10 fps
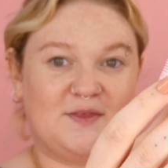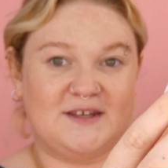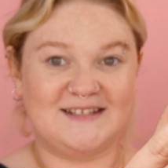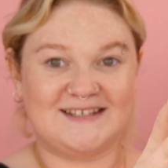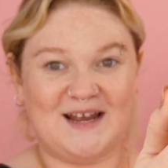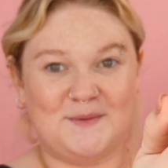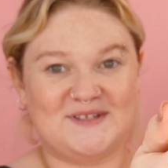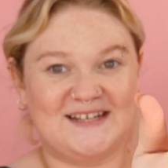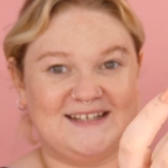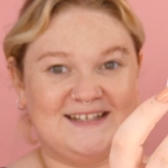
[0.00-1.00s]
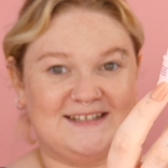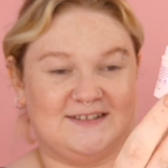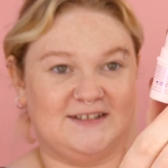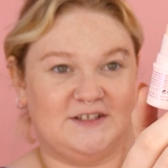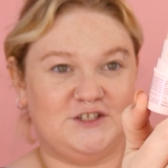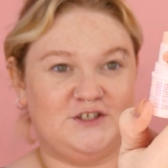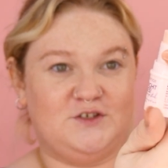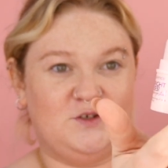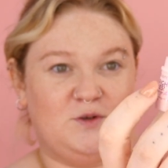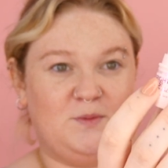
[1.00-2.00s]
this comes in a little
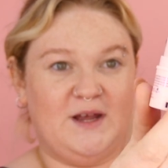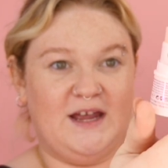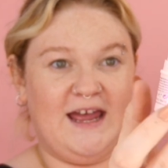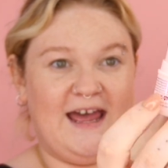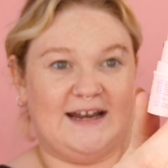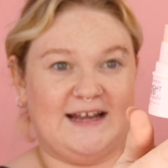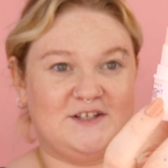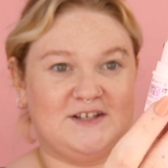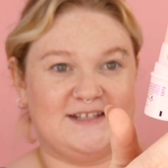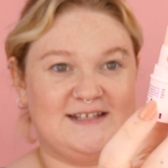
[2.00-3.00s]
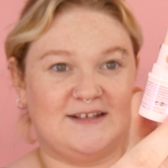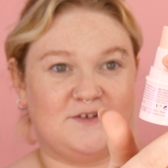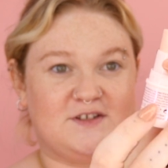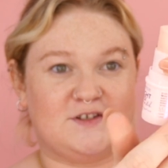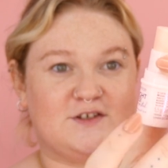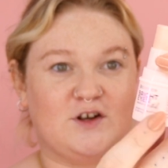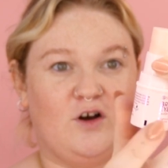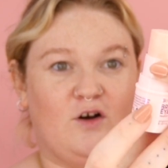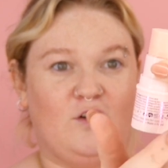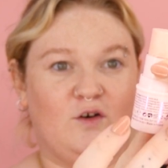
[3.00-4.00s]
tube, and as you can see, there is
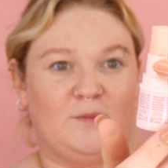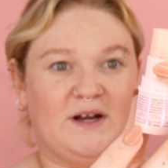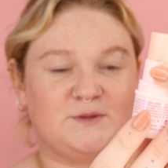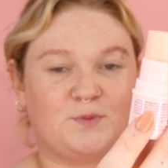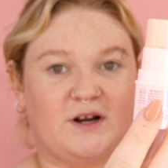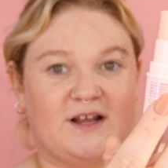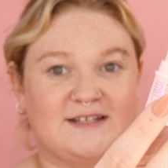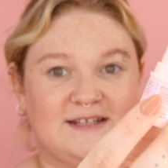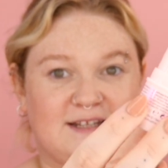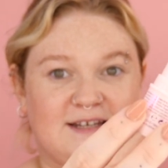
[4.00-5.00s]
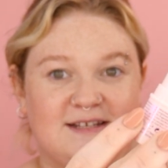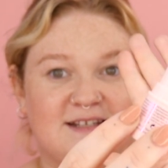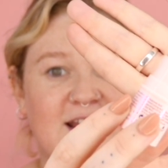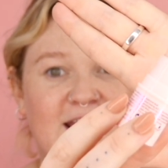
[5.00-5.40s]
so much product in this.